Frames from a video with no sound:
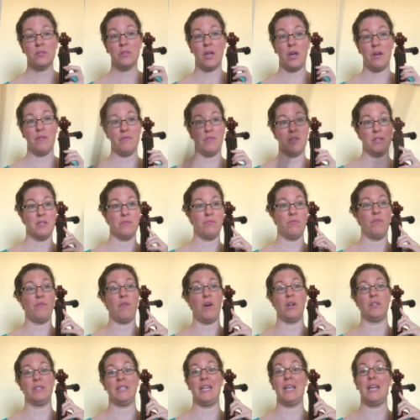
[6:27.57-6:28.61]
of this
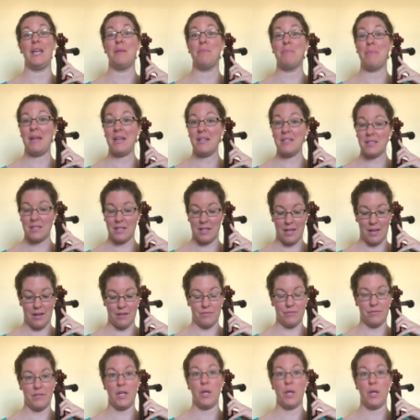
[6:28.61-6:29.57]
Vivaldi in bass clef,